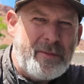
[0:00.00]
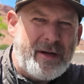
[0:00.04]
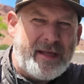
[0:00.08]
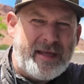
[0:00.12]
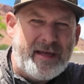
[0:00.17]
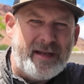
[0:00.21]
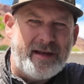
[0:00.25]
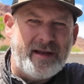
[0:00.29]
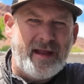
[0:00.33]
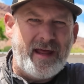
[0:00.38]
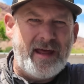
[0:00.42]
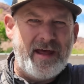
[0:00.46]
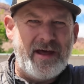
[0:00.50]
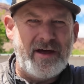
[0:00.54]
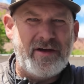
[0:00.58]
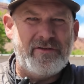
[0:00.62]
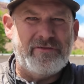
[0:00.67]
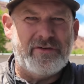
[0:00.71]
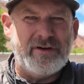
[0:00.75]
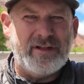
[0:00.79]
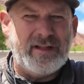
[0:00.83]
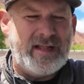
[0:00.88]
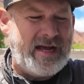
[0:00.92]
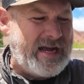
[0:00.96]
gonna get
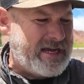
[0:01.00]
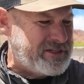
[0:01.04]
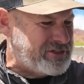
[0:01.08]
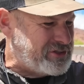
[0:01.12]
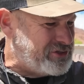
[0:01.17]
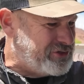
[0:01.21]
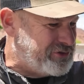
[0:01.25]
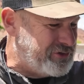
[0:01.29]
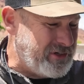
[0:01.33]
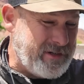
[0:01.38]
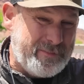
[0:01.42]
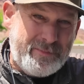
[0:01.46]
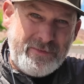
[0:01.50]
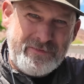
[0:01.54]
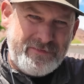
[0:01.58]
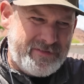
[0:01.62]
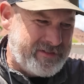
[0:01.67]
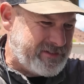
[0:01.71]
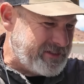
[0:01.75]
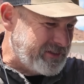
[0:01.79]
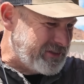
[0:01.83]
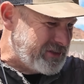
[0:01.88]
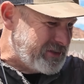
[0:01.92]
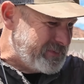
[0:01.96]
every last drip of
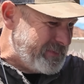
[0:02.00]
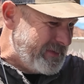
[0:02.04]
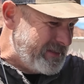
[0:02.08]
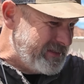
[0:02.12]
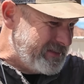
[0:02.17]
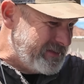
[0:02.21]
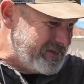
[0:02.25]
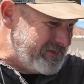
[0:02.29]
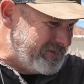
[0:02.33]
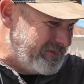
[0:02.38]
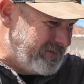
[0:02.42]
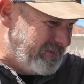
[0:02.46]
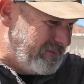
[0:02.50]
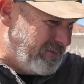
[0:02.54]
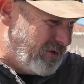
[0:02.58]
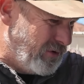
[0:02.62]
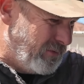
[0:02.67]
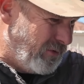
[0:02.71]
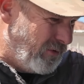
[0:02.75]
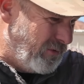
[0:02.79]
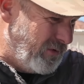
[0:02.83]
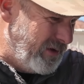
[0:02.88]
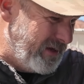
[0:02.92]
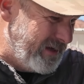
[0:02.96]
this expensive
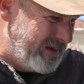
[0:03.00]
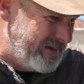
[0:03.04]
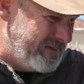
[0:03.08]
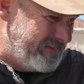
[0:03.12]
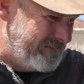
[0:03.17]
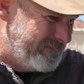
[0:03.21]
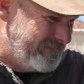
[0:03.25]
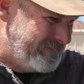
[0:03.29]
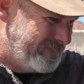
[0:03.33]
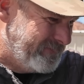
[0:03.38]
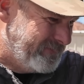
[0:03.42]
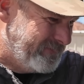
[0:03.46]
Mobile One